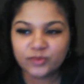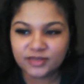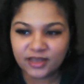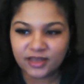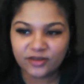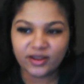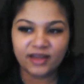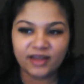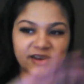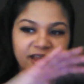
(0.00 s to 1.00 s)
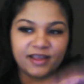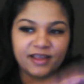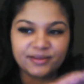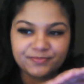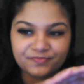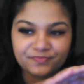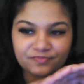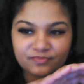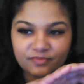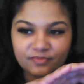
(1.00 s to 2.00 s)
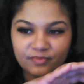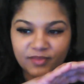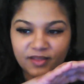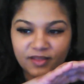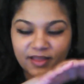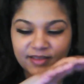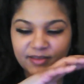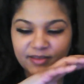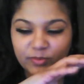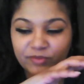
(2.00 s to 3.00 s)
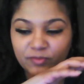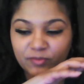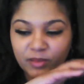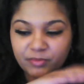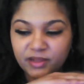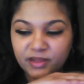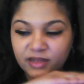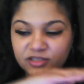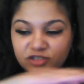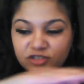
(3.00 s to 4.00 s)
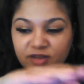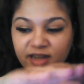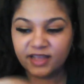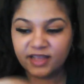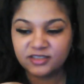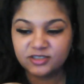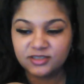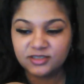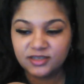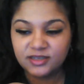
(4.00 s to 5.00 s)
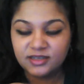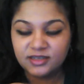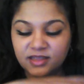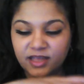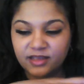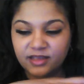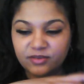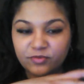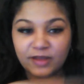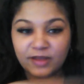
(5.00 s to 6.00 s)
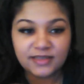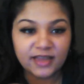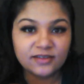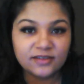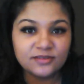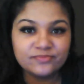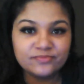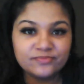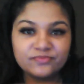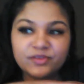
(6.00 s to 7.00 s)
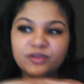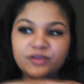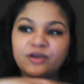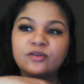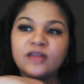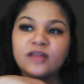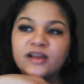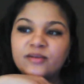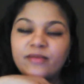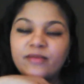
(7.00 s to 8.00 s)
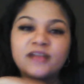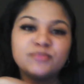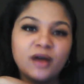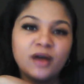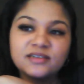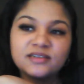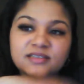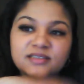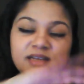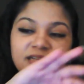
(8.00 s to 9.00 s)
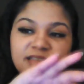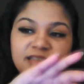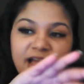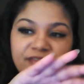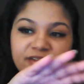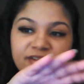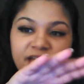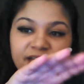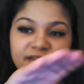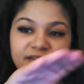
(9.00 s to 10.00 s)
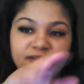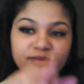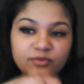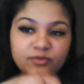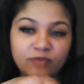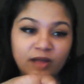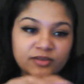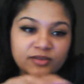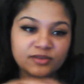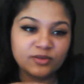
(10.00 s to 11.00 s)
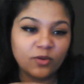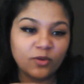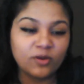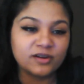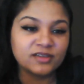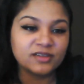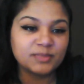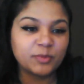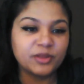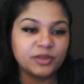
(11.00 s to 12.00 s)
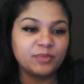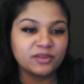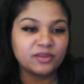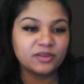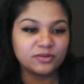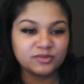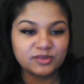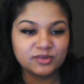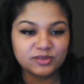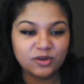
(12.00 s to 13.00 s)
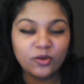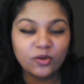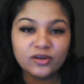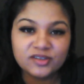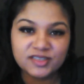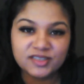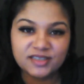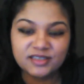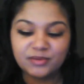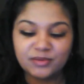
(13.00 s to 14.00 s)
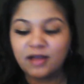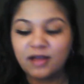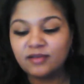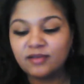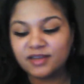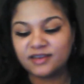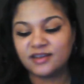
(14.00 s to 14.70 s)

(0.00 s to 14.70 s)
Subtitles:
I created like it went from like being like a straight edge like rectangle, like a matchbox, to having like rounded corners. But when you put those corners in to be rounded,